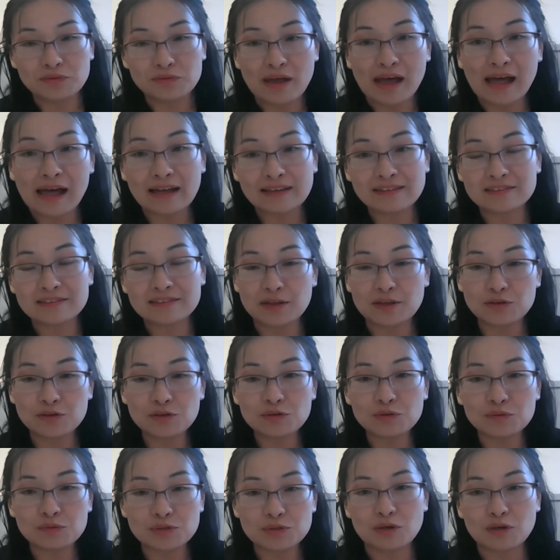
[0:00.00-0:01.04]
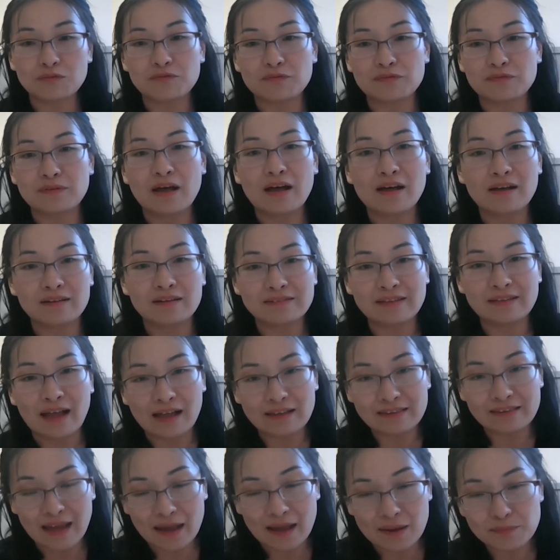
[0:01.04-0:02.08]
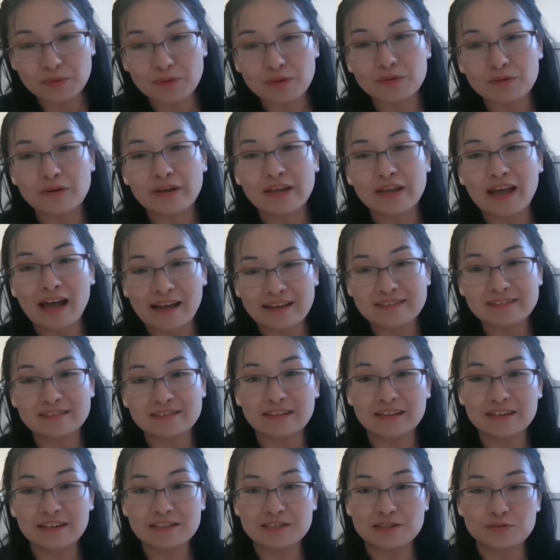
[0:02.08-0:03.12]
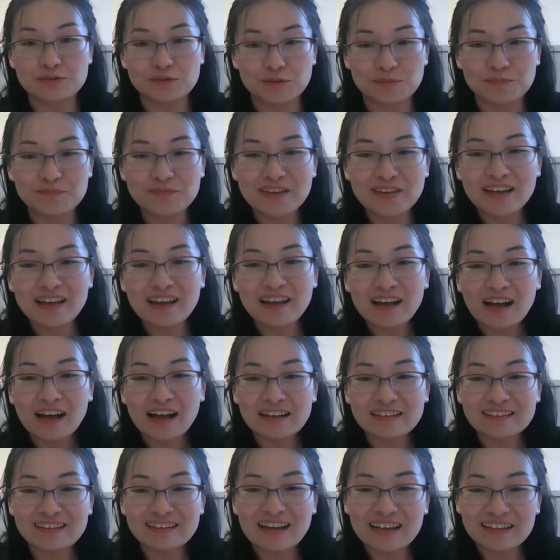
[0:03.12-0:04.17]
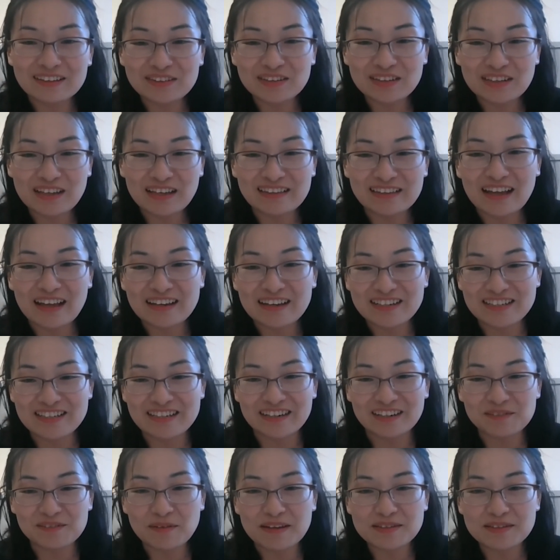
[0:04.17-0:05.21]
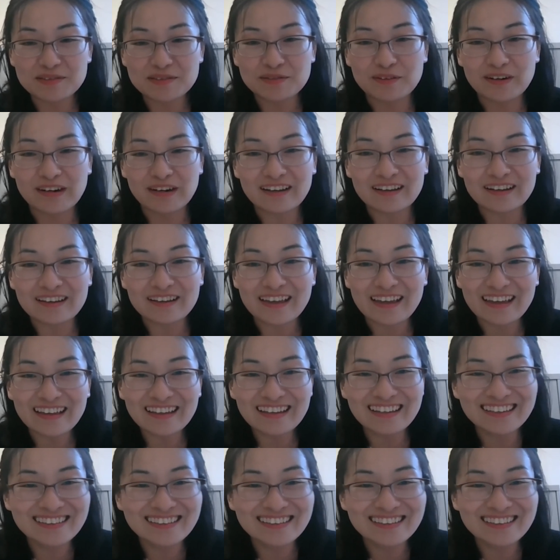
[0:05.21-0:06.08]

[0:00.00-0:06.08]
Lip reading: to add the use of temporary isolation. And that, can I share my screen again?